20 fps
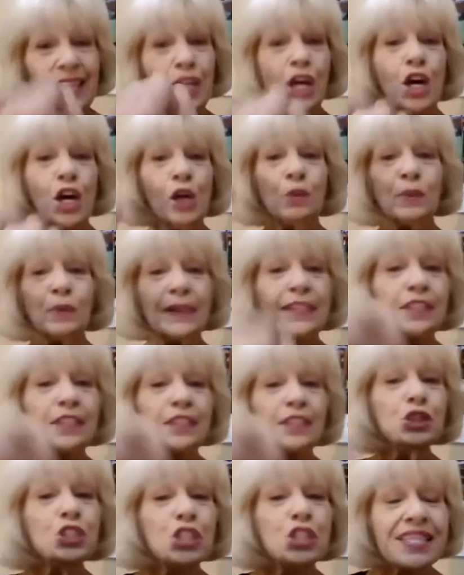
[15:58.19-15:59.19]
like, what did
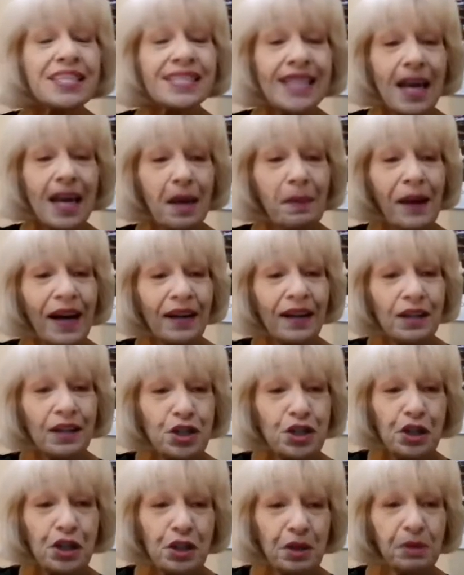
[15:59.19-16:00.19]
you just say about a
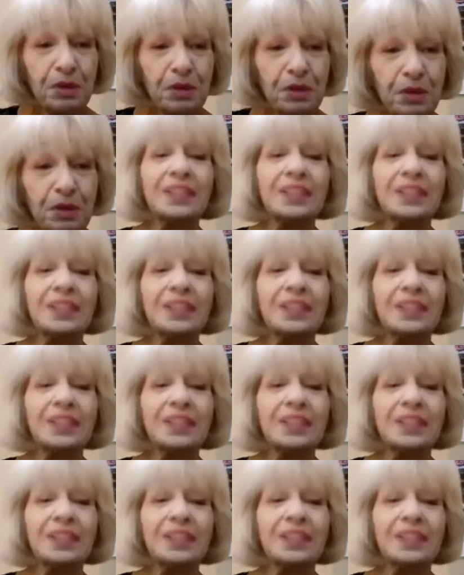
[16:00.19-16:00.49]
Jew?